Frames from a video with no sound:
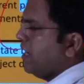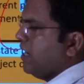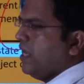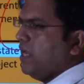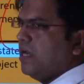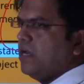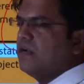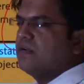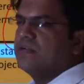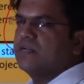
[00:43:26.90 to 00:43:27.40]

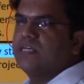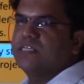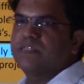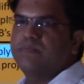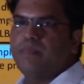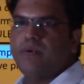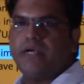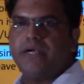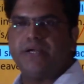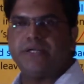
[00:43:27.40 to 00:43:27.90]
hair
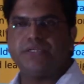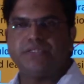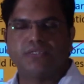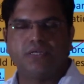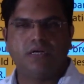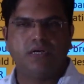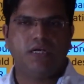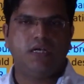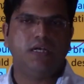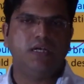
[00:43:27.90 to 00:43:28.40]

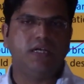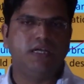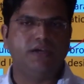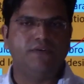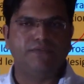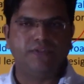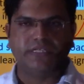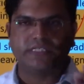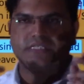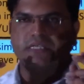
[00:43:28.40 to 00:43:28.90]
transplantation,
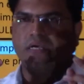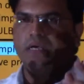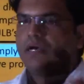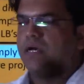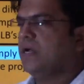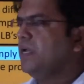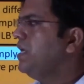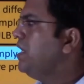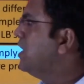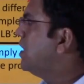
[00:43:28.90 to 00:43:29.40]
leave this
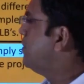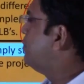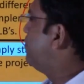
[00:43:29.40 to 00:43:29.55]
ear